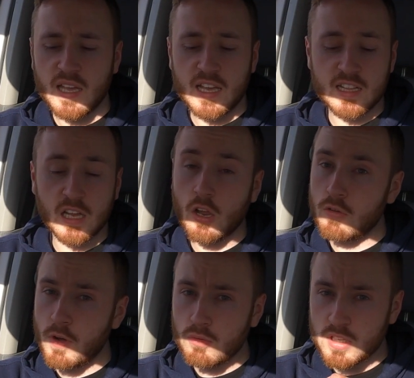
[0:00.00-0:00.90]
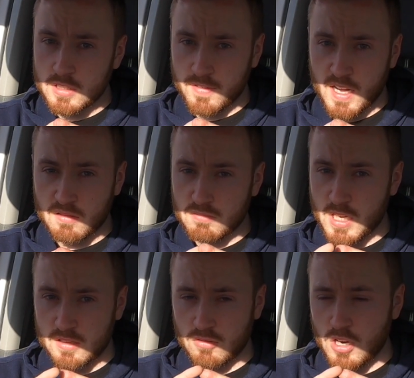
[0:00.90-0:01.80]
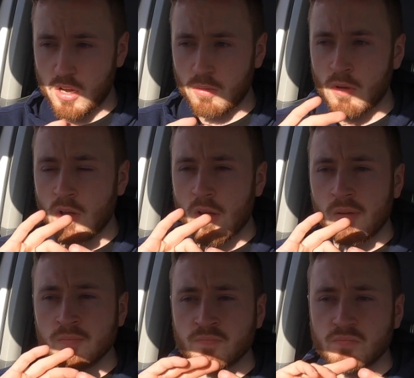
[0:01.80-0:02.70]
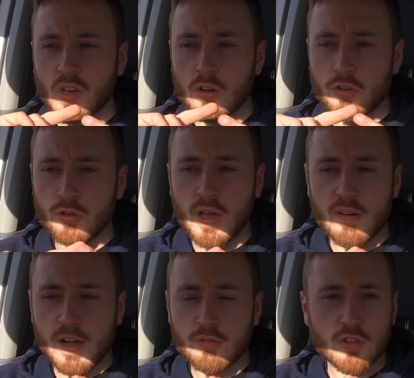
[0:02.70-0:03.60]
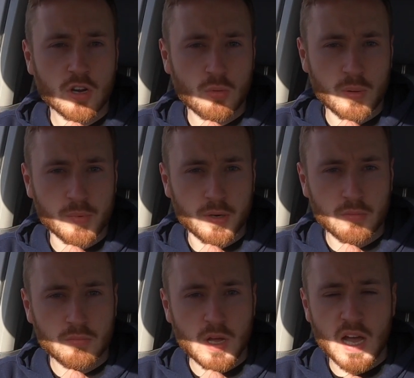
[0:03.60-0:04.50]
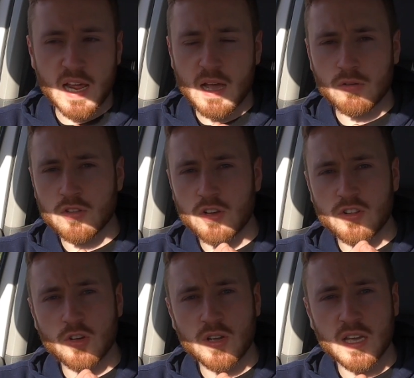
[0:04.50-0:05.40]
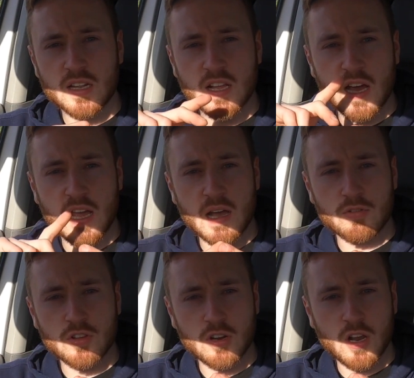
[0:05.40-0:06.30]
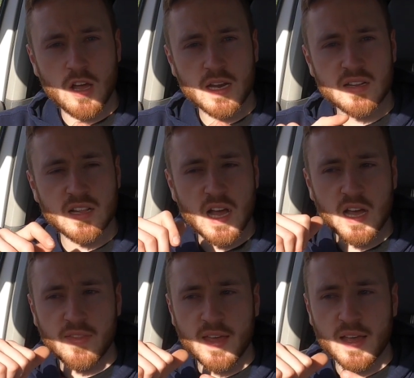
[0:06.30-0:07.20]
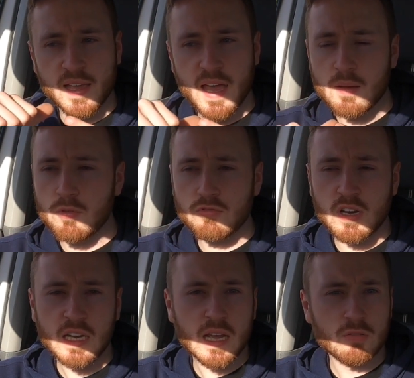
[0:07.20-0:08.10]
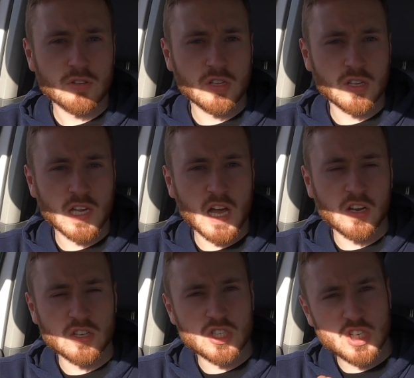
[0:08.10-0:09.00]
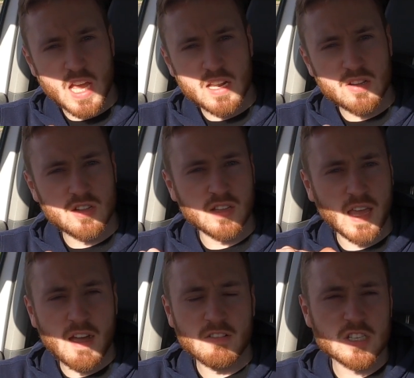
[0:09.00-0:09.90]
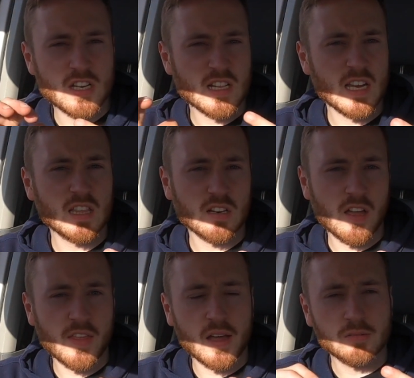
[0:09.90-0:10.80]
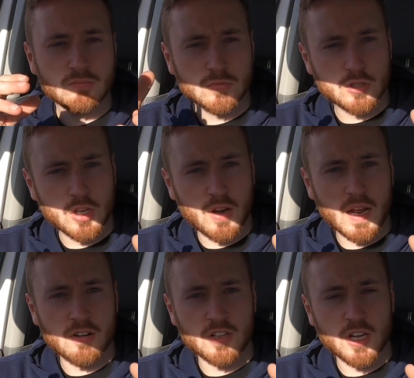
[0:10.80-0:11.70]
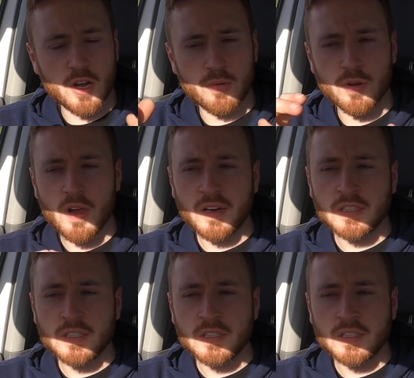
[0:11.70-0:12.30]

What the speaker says: Is it a low voltage fan, yes or no? Do you have outside equipment? Are there outside sockets? Are there outside lights? Are there cables running down to garden sheds, garages, anything like that could go down as a code.